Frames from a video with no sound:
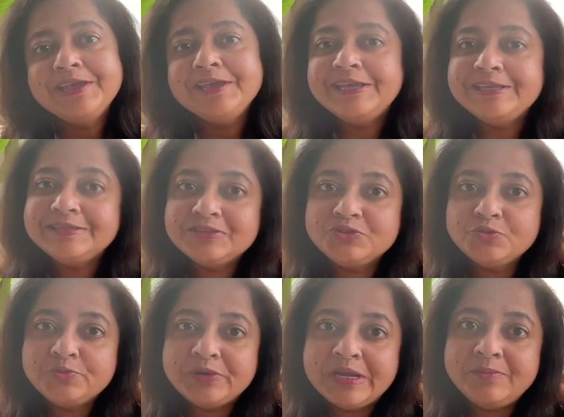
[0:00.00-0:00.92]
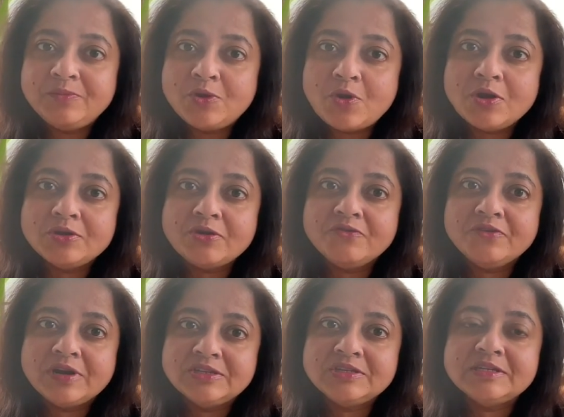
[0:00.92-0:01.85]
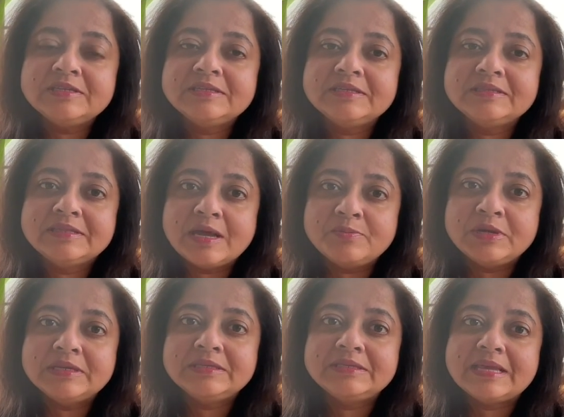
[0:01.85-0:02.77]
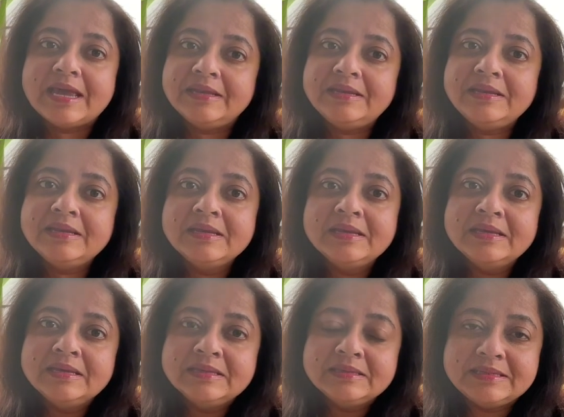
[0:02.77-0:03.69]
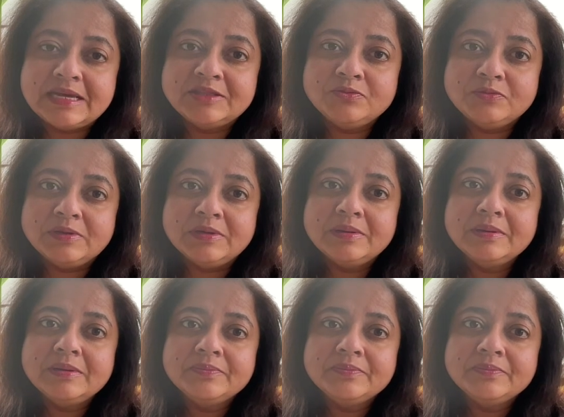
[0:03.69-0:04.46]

He is the supreme lord of Rajas, Tamas, and Sattva,